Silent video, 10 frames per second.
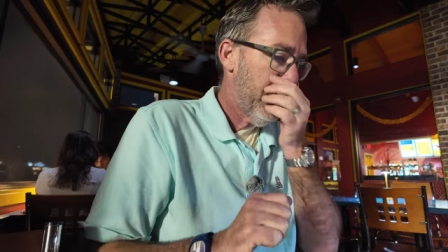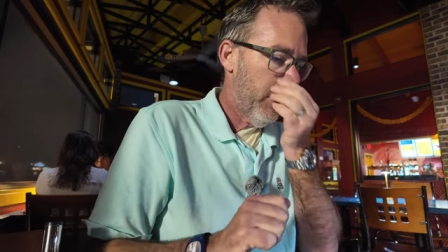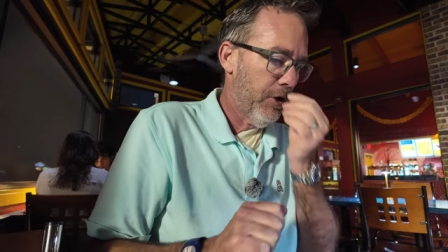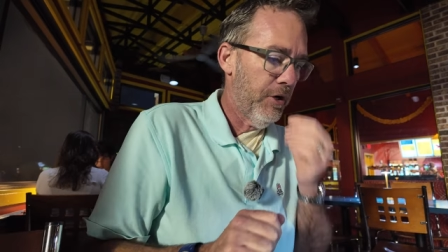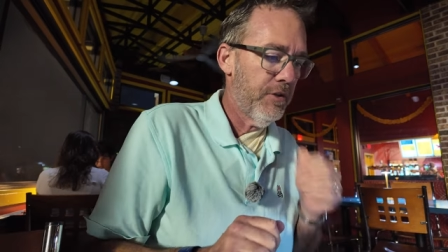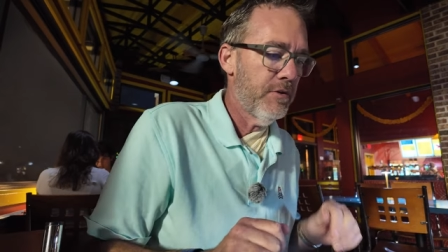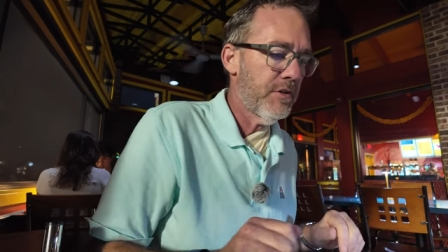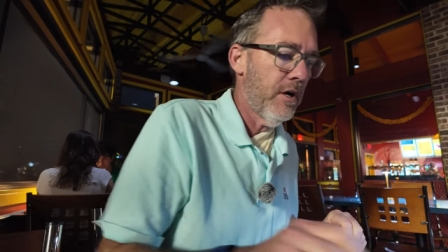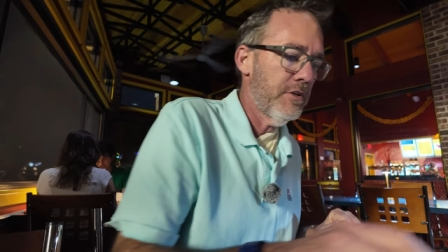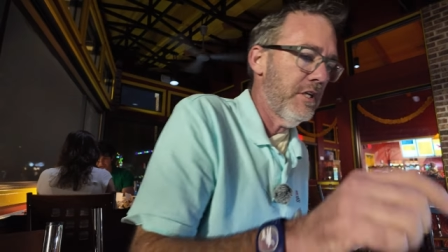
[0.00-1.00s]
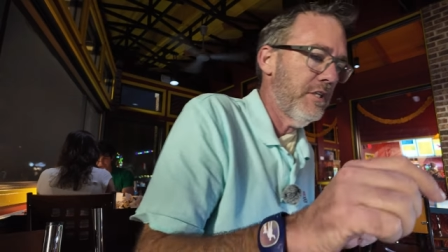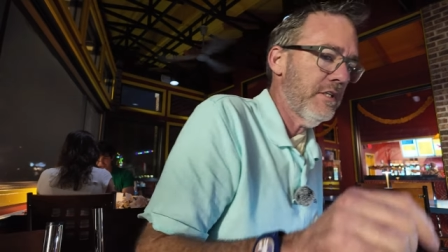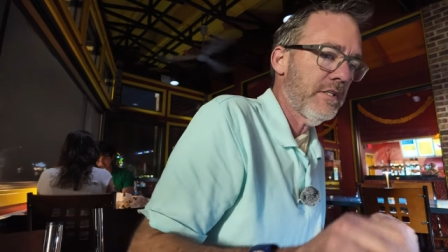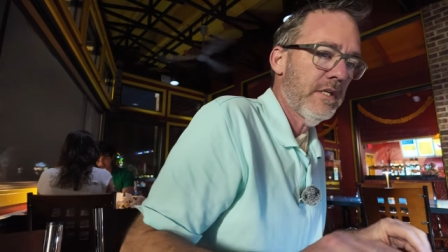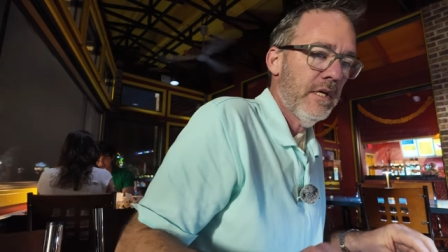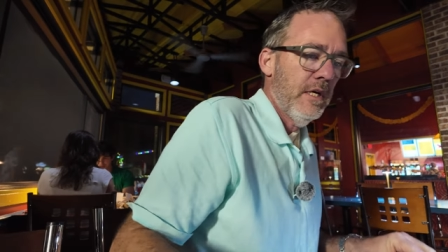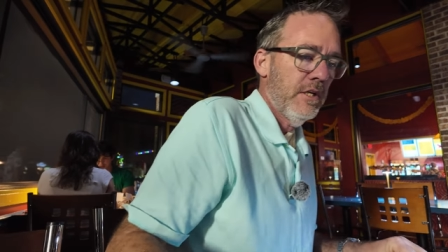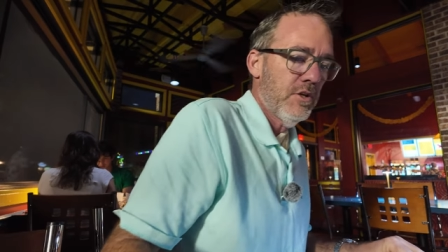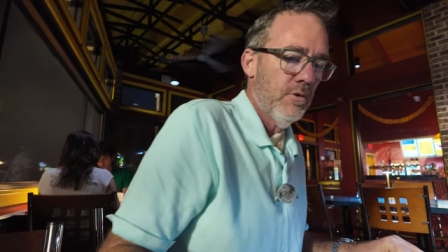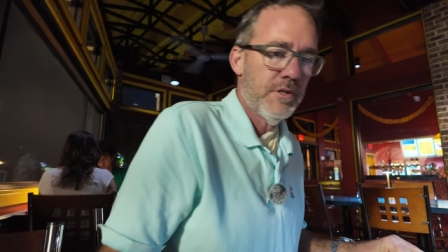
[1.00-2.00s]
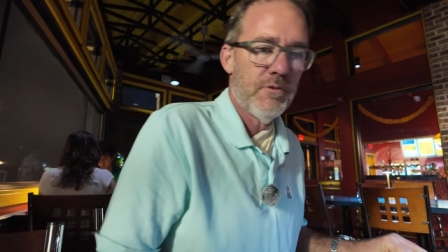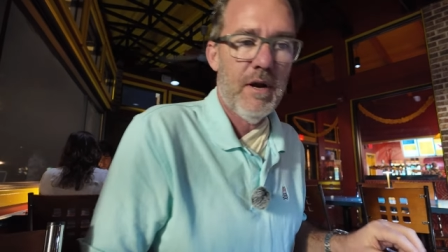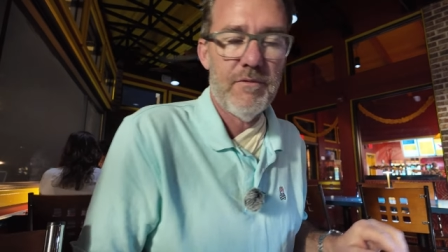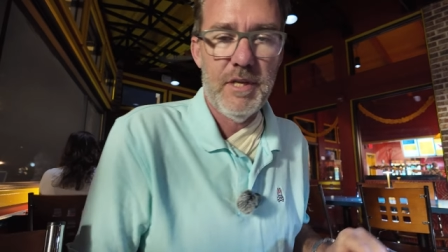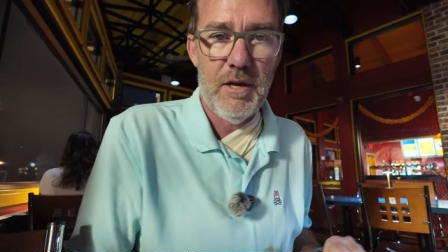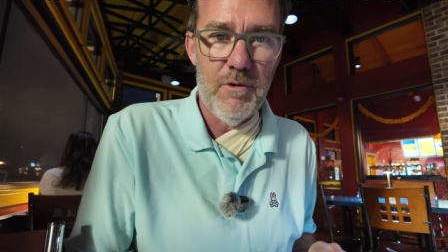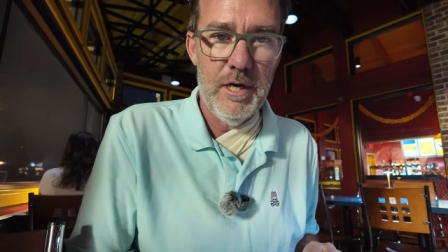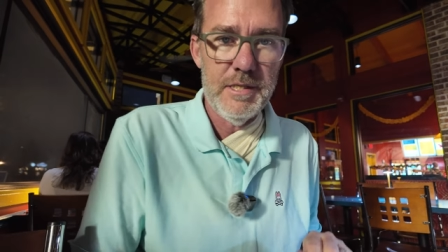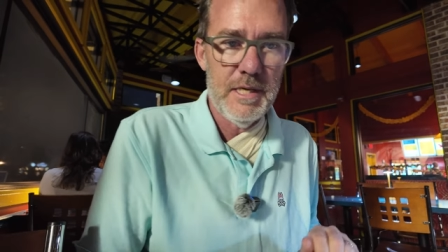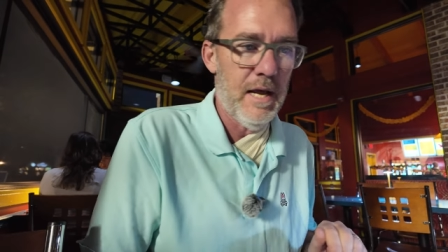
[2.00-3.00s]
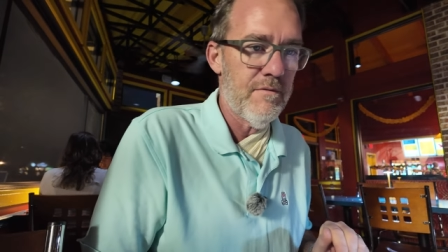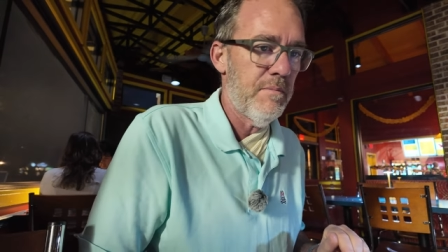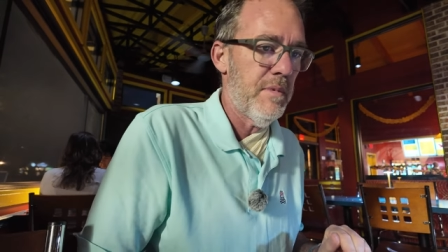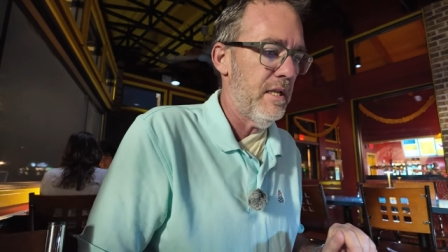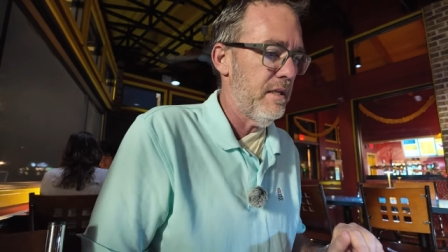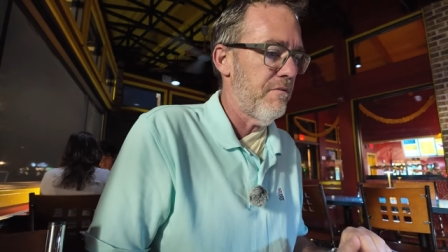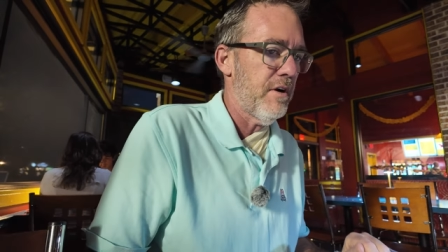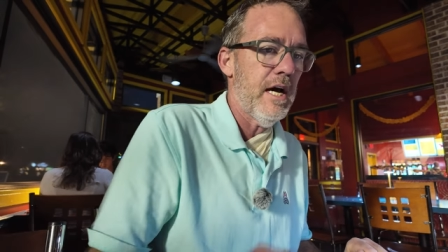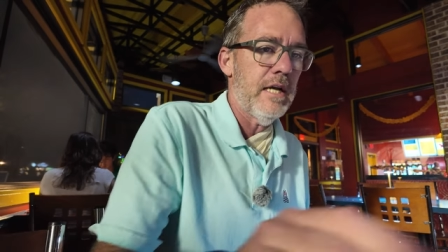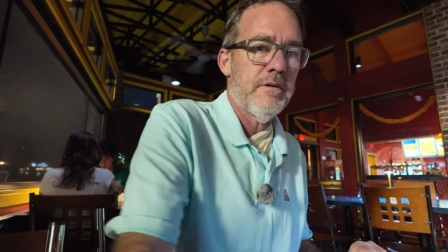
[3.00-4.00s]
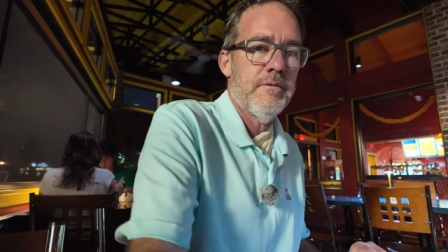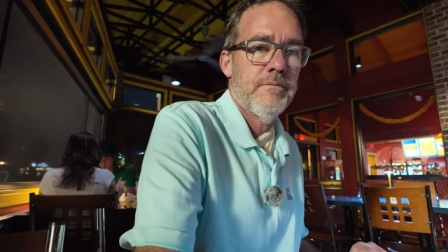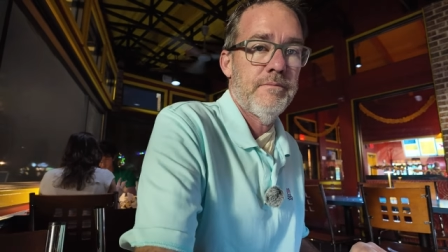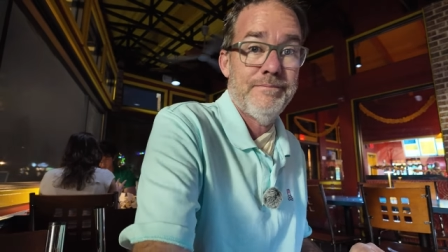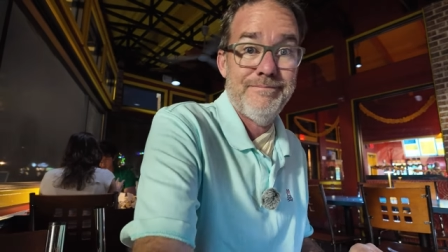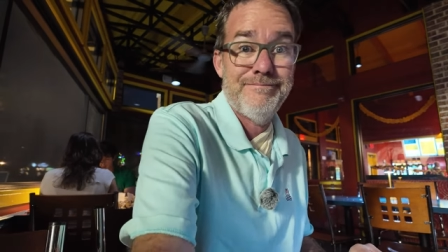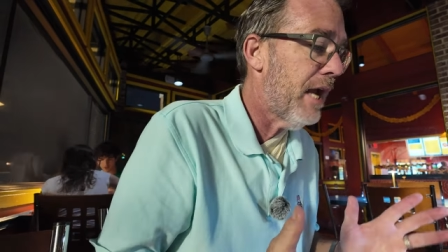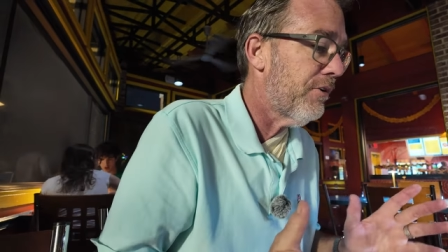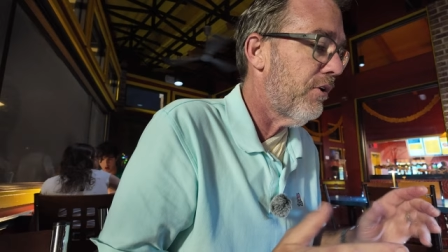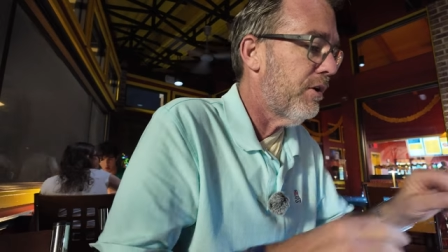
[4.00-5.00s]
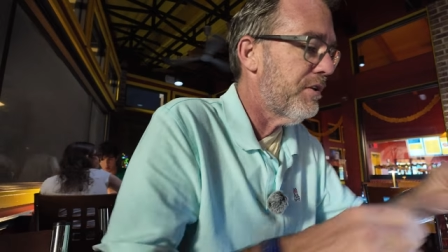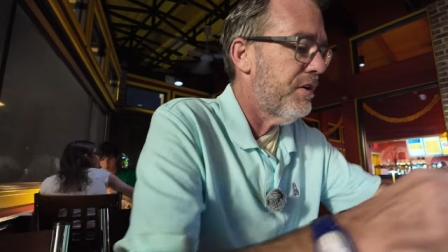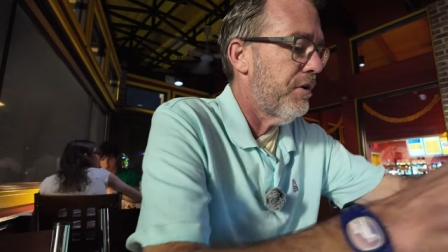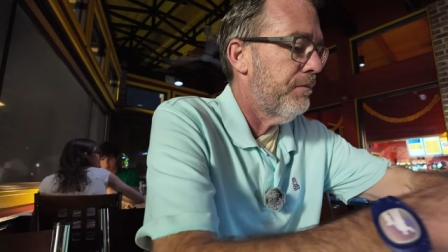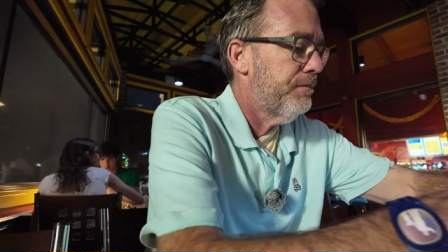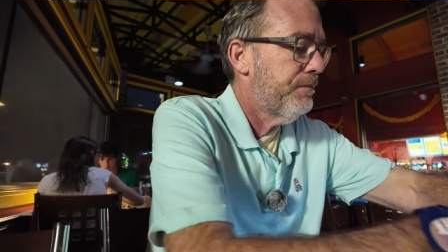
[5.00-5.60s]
how good those are. She just told us what everything was and I've immediately forgotten. I don't know what to do.